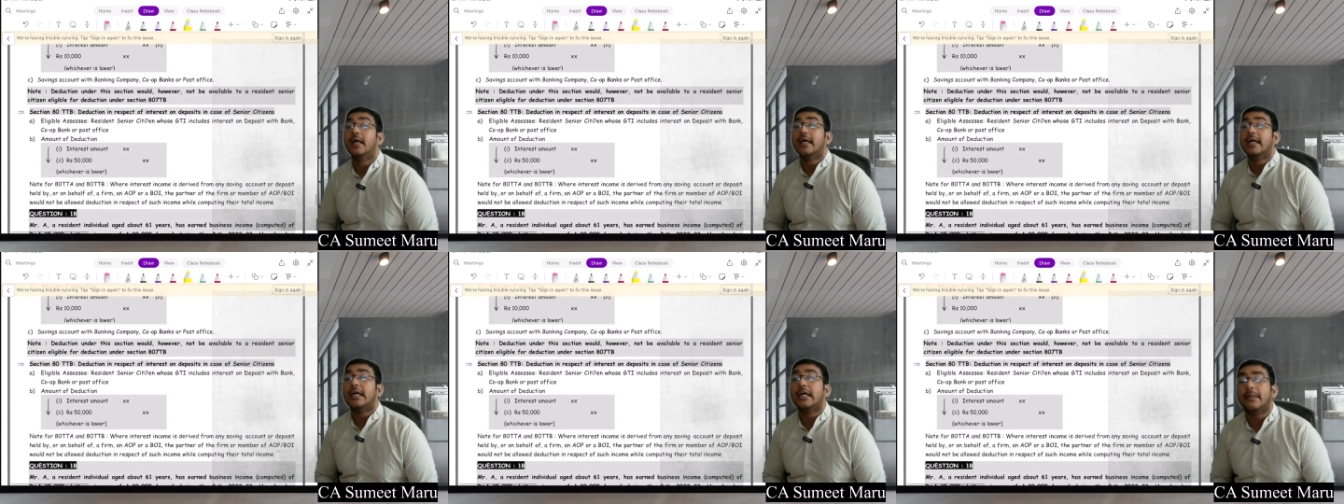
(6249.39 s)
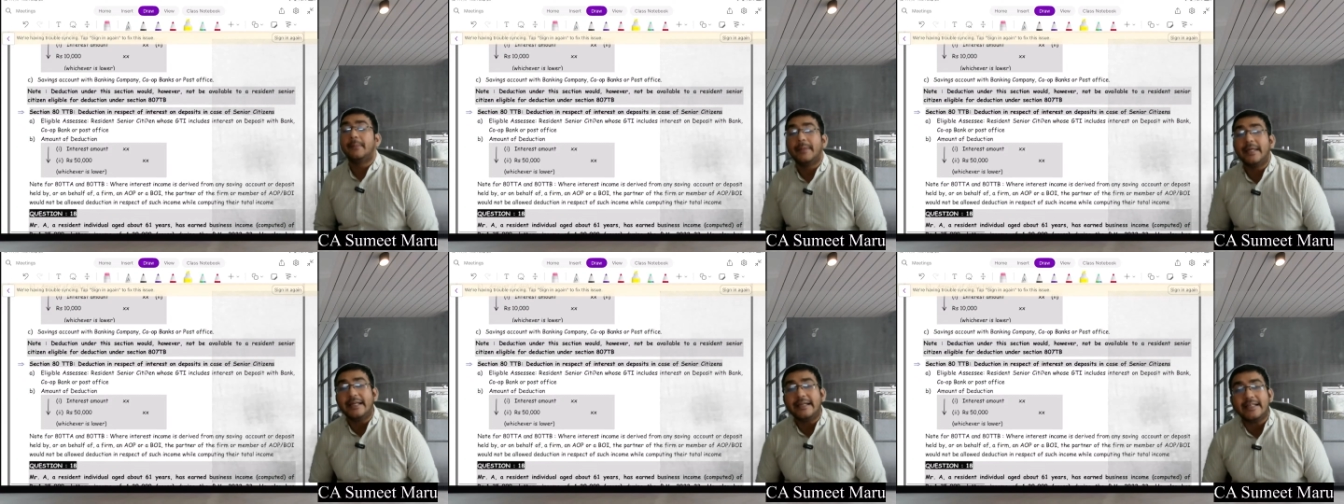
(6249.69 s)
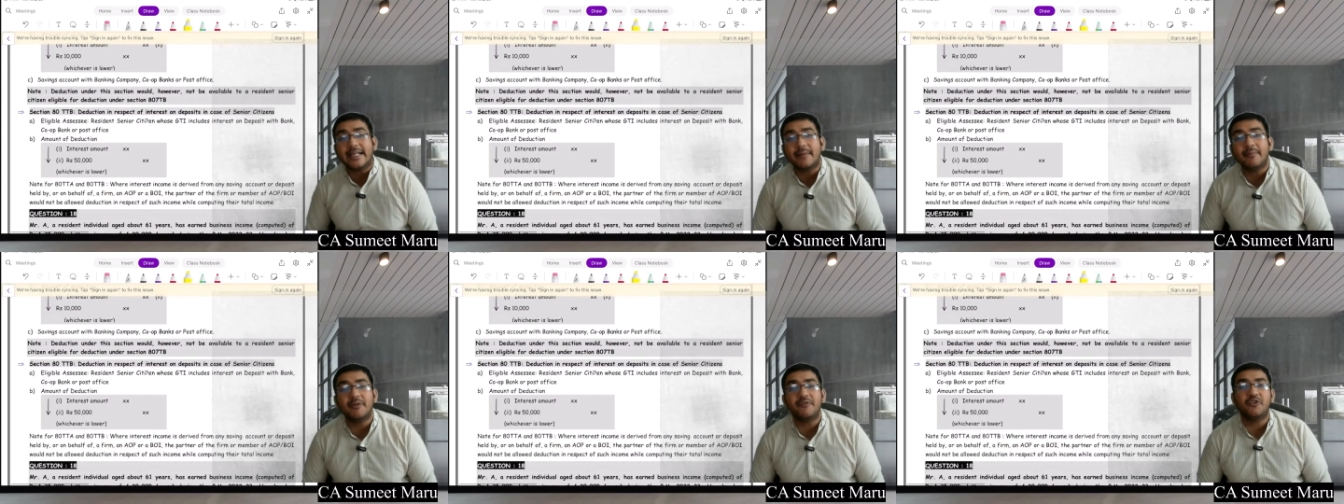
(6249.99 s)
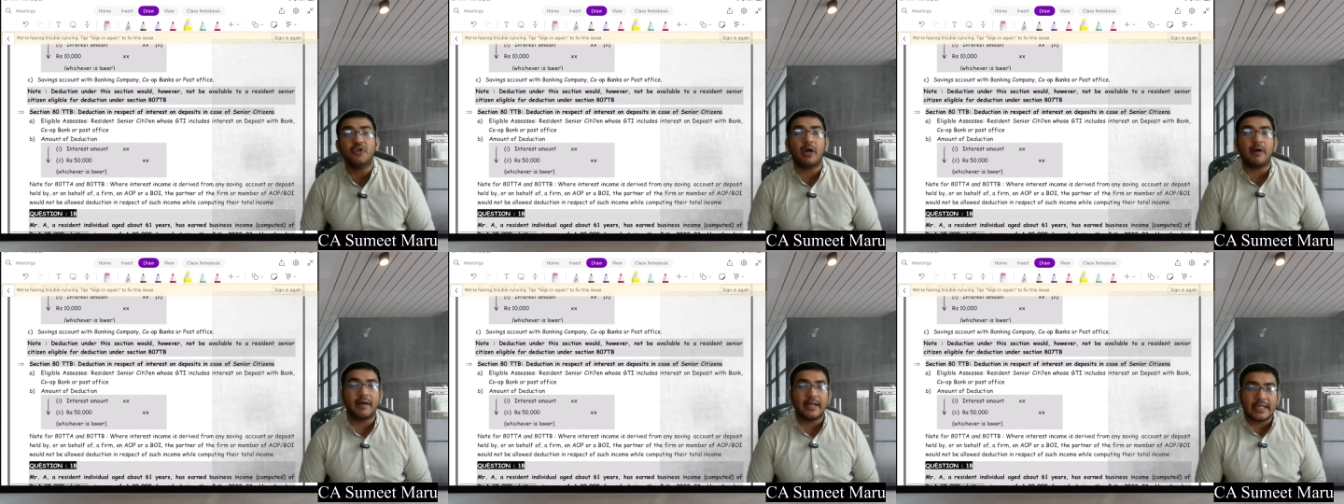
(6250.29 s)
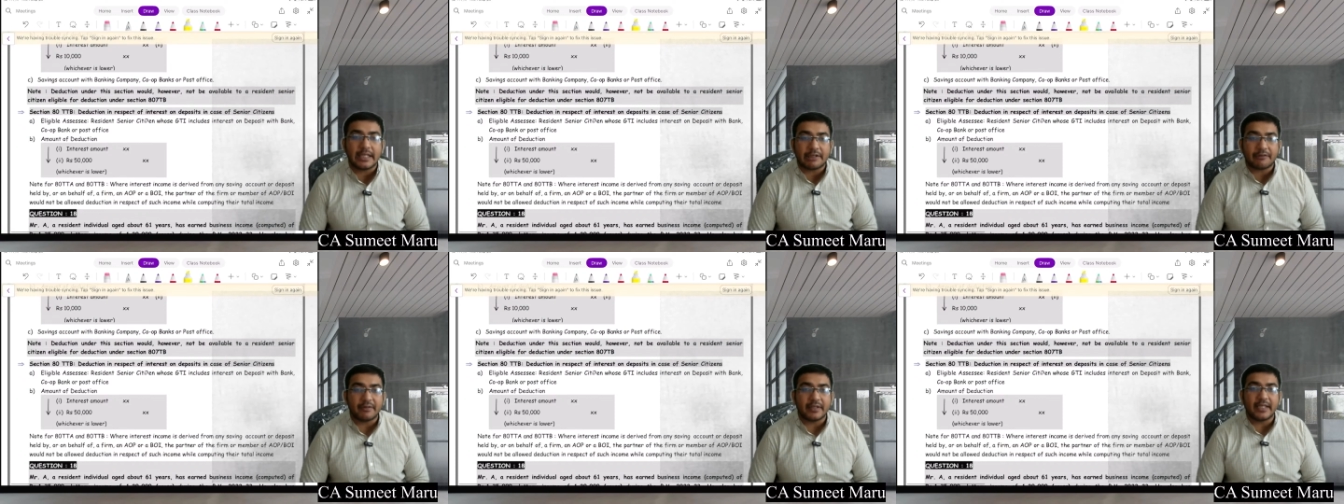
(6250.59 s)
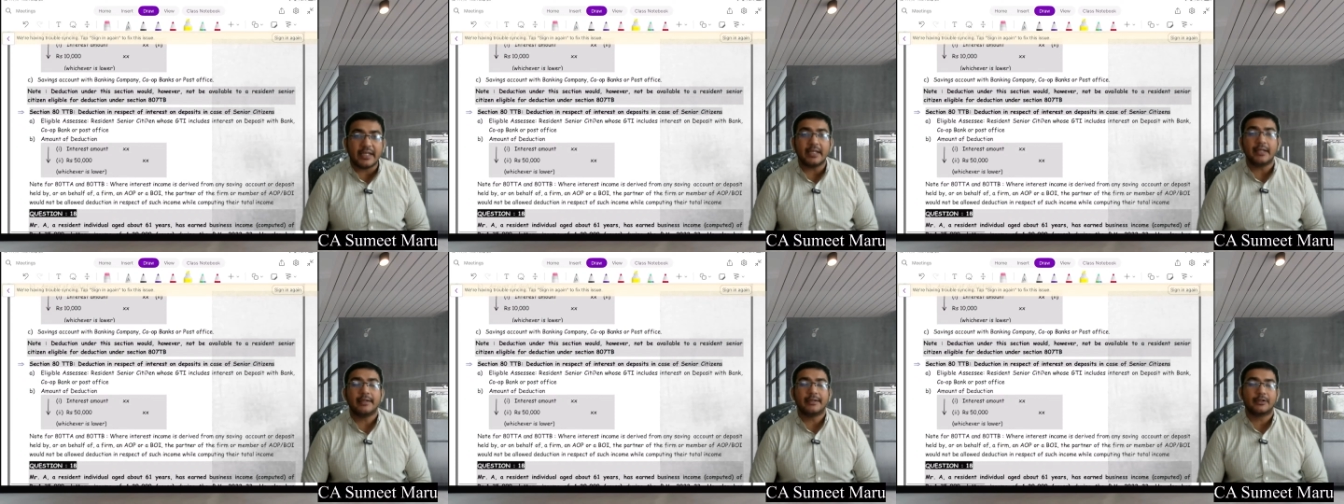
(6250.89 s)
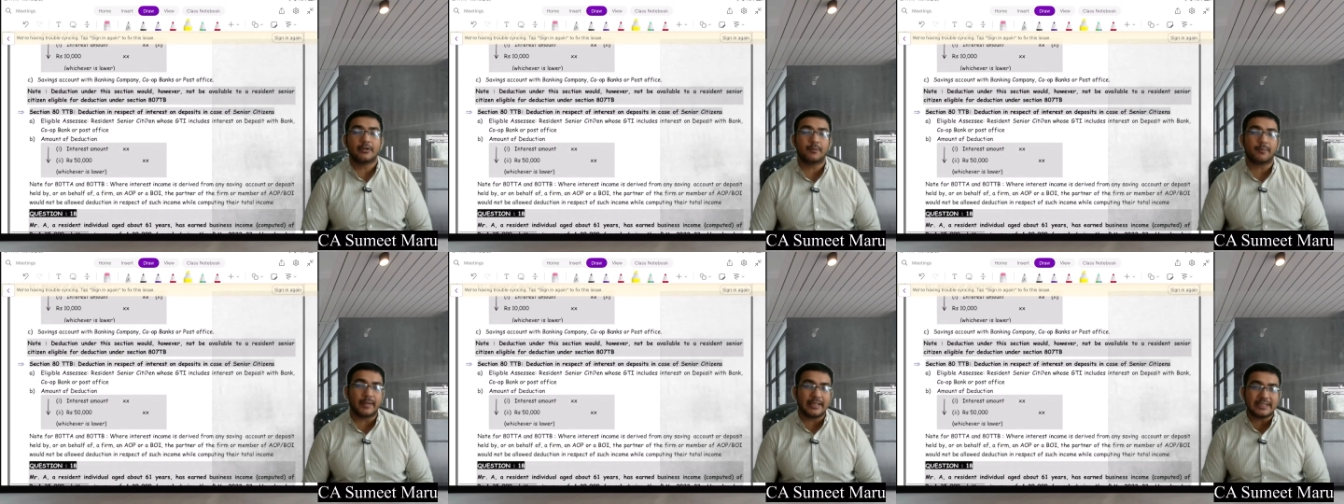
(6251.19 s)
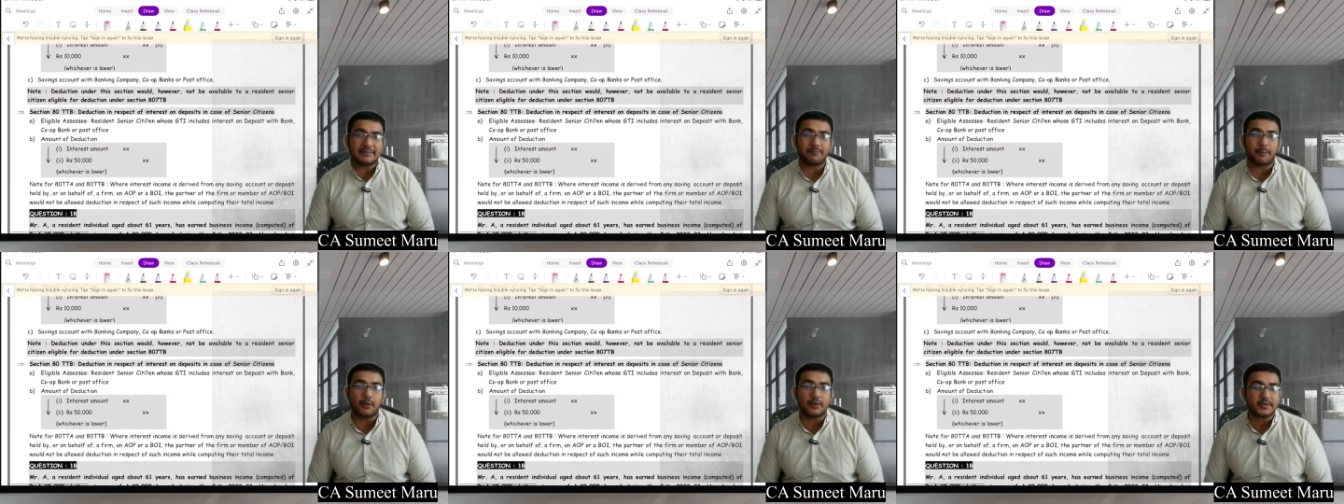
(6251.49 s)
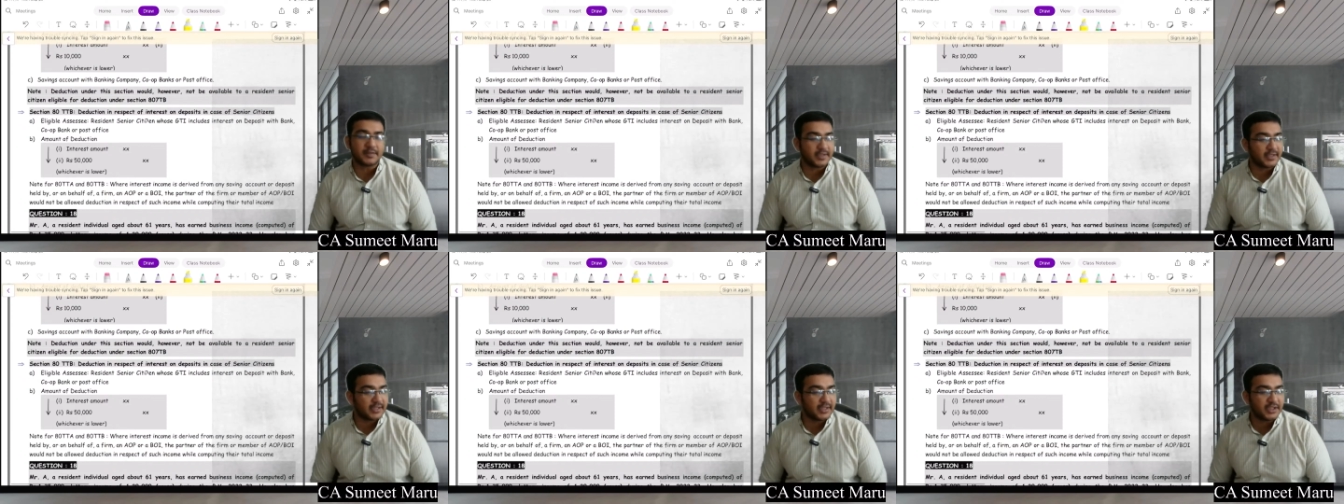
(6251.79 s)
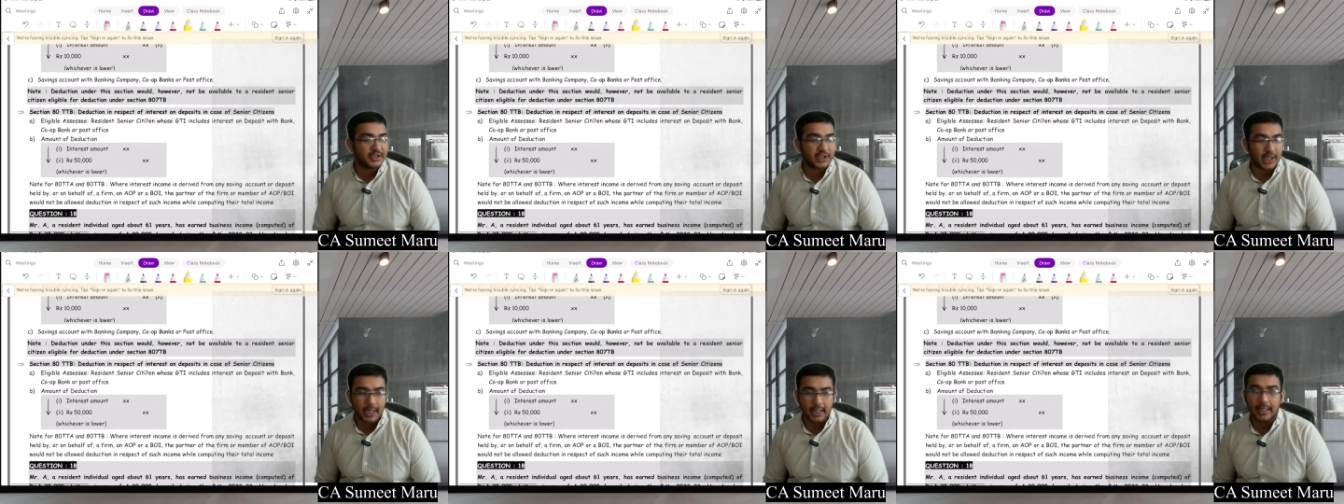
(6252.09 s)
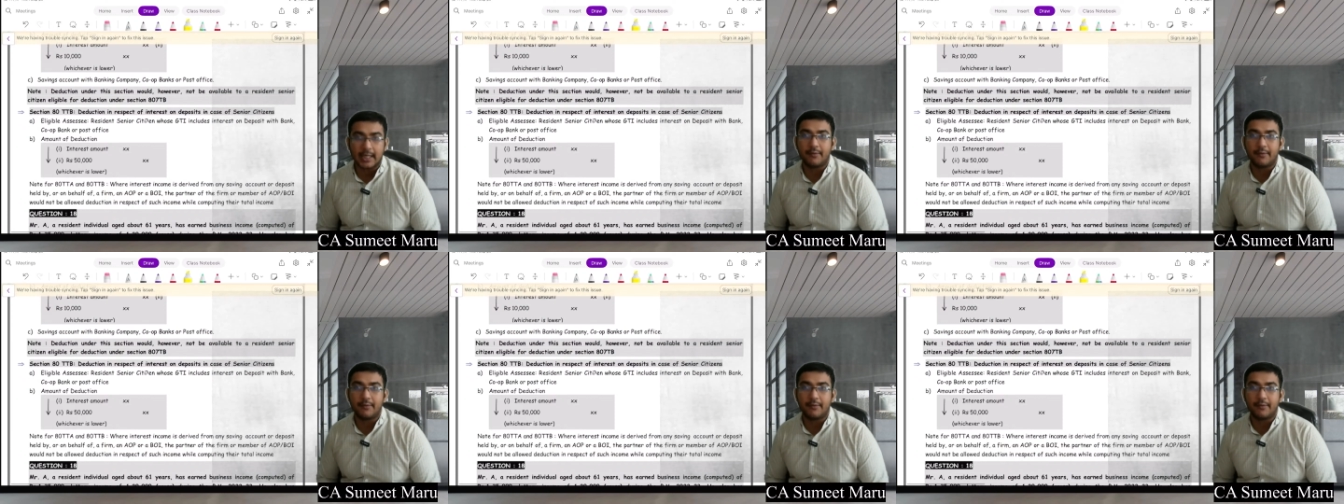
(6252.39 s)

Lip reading: In meantime, if you have any query, so please post it in the chat.